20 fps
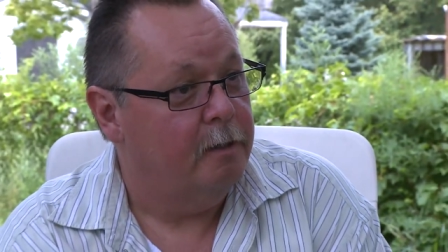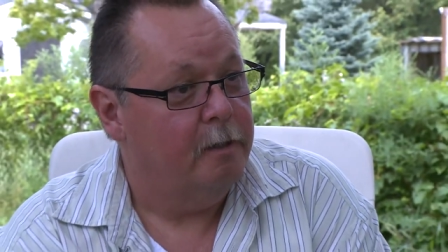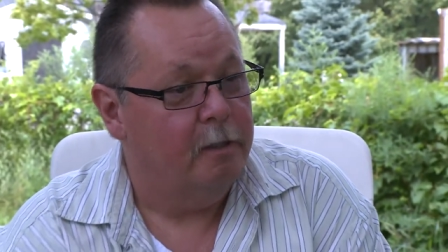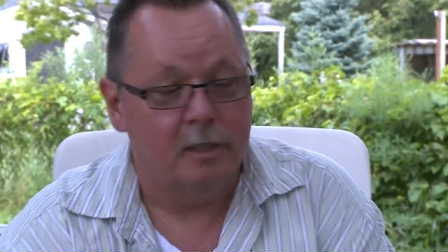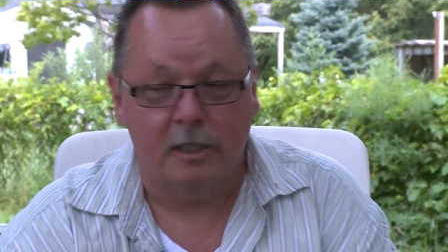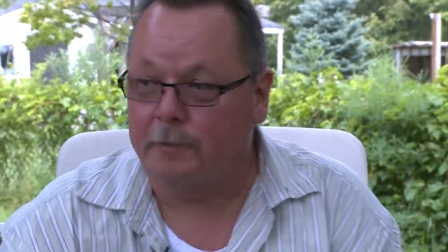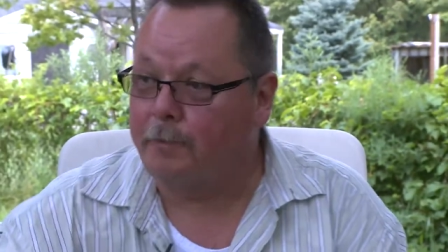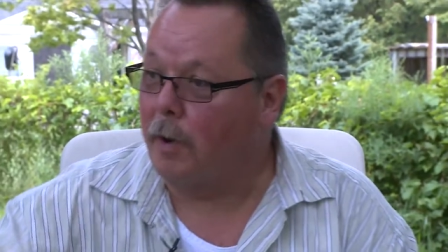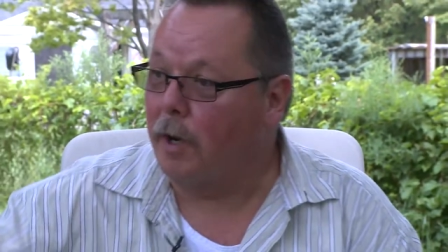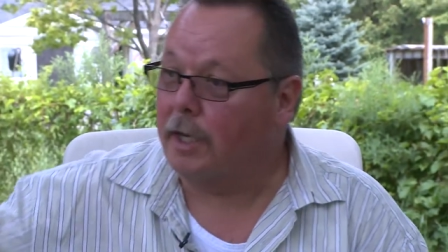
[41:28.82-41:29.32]

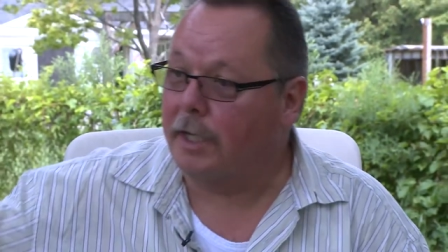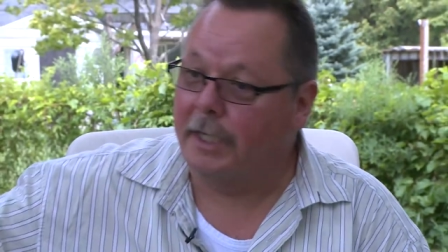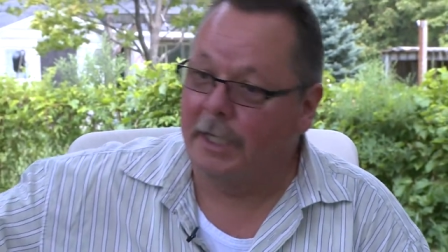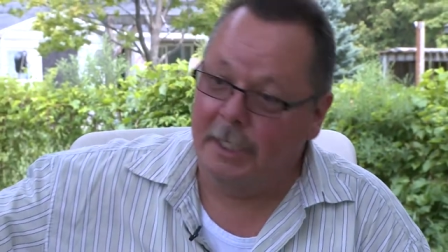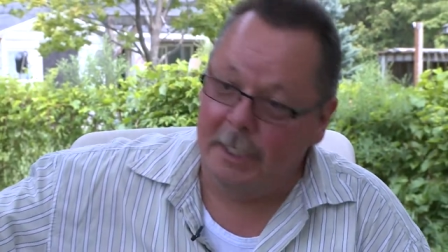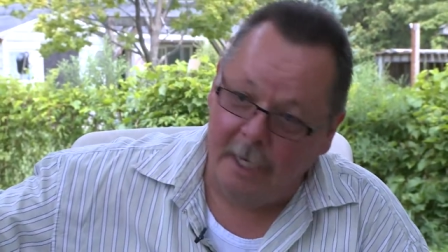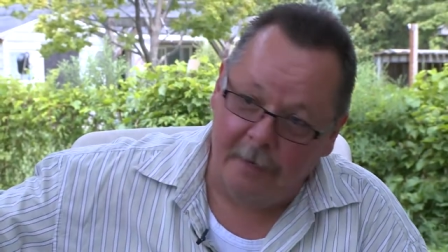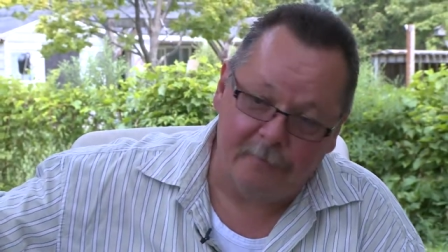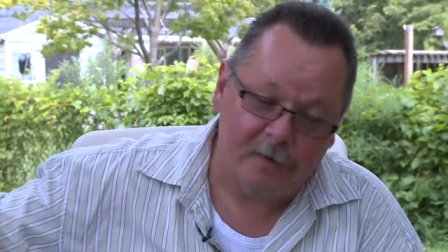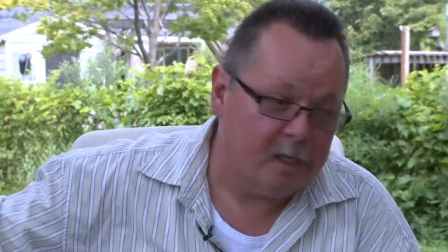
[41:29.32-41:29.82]

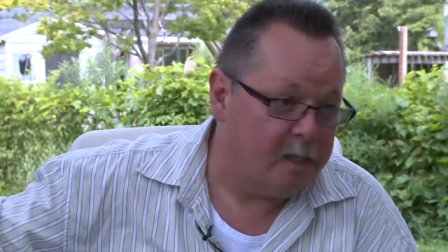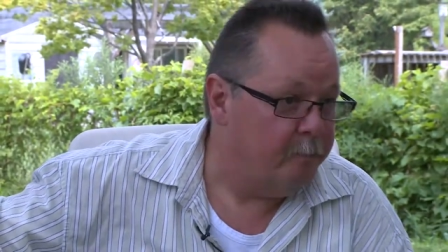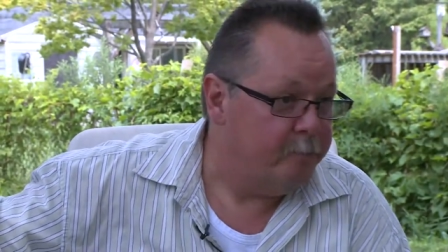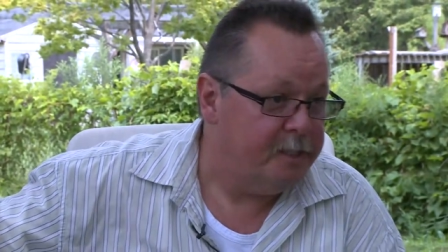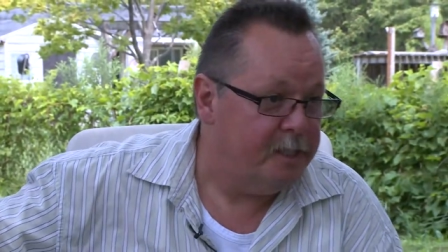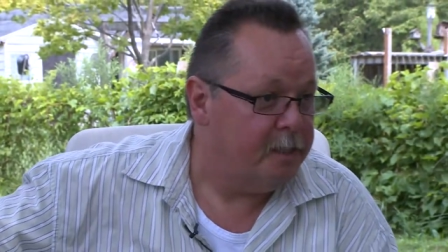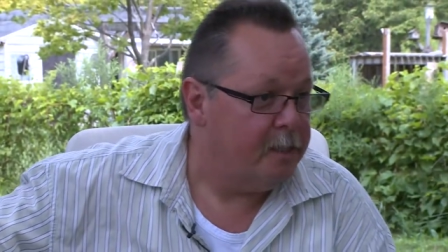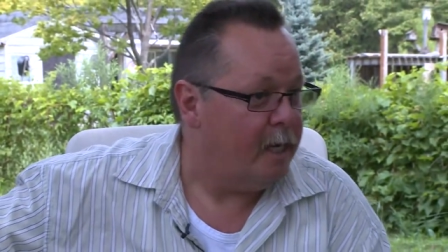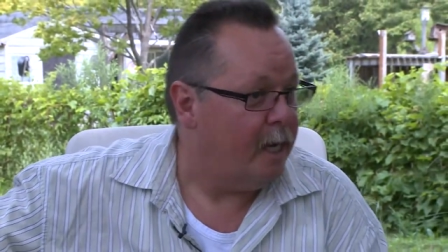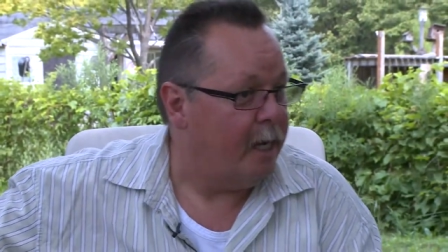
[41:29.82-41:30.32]
Sparky never
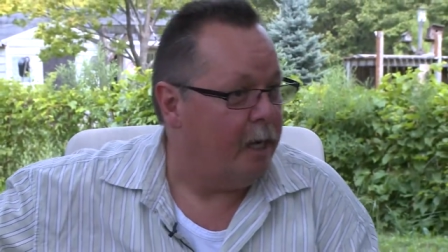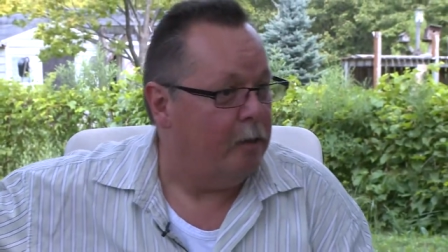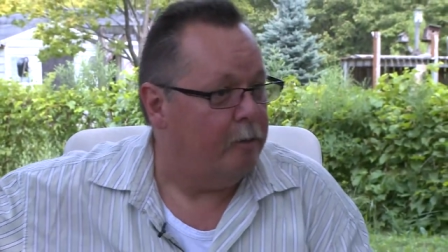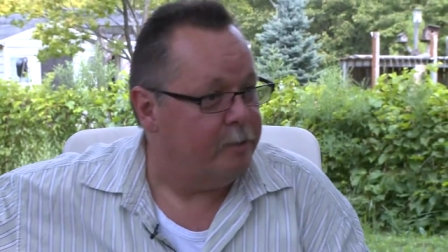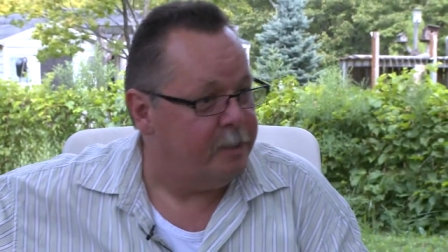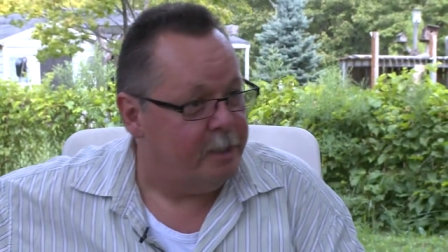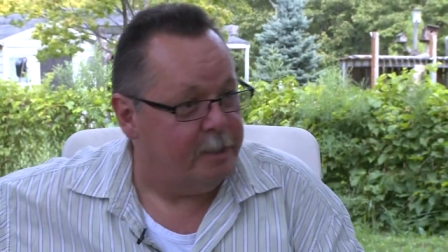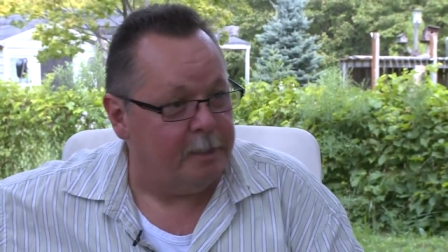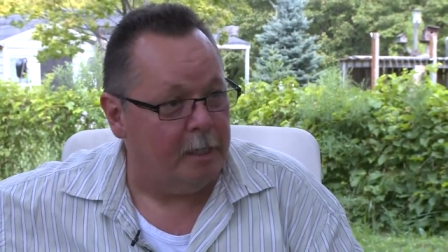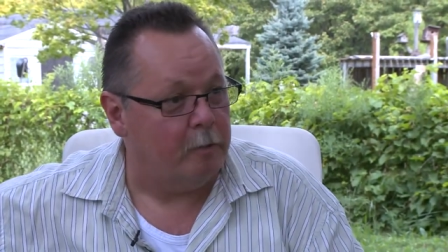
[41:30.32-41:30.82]
comes in the
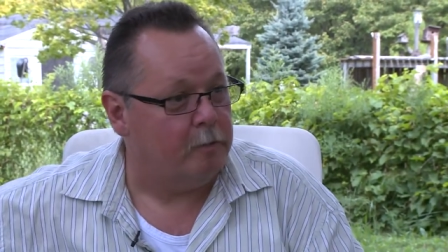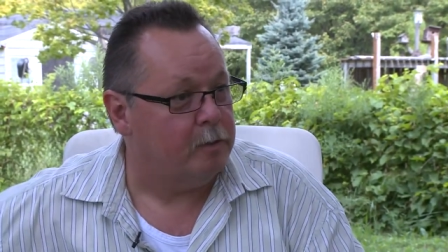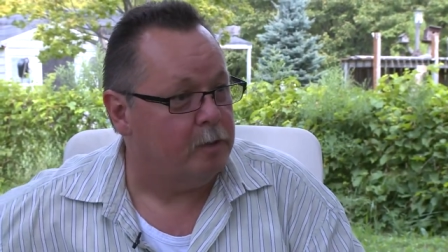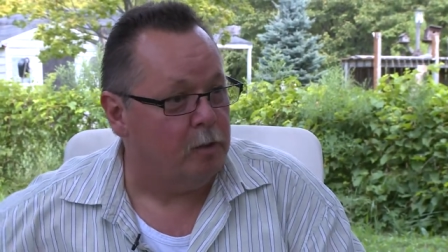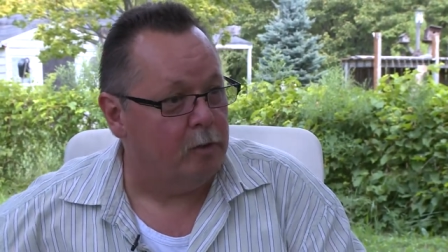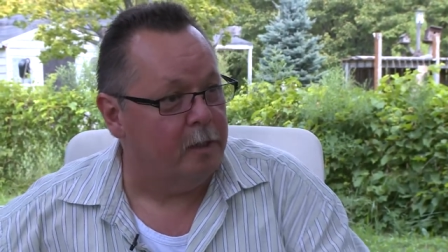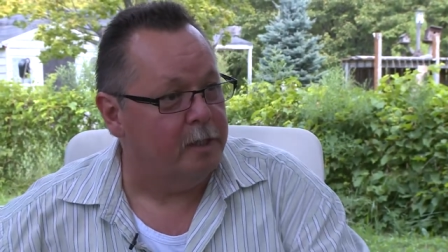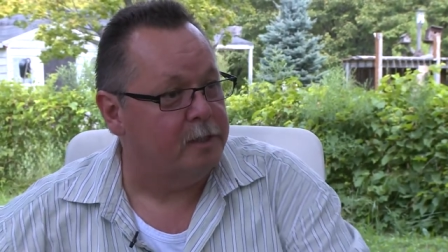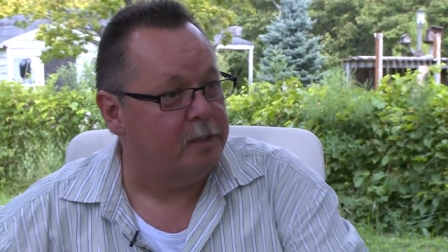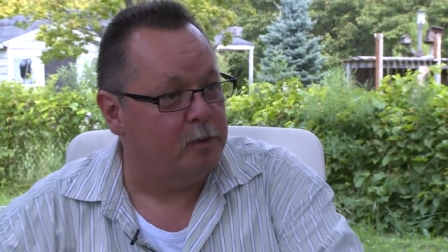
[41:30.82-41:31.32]
house. He's
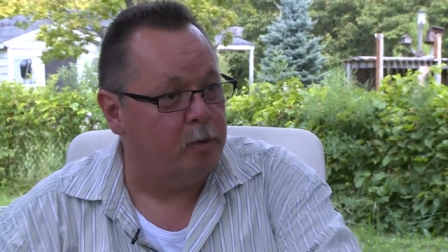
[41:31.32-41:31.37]
outdoors